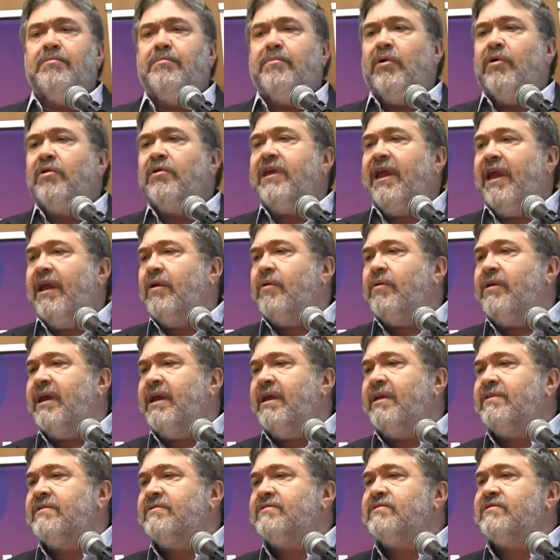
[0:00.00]

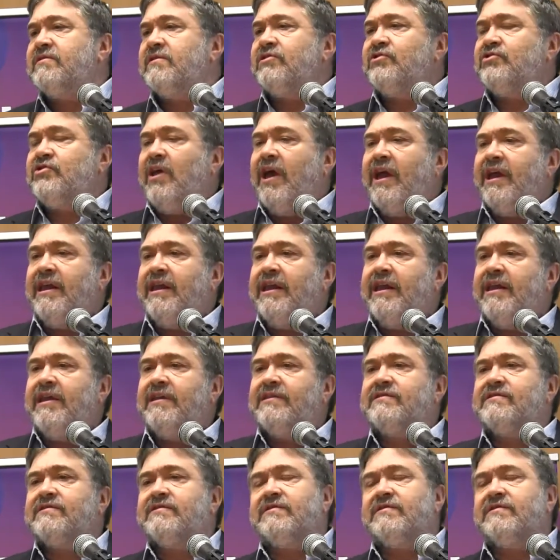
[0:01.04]
Bulgarians, Chinese,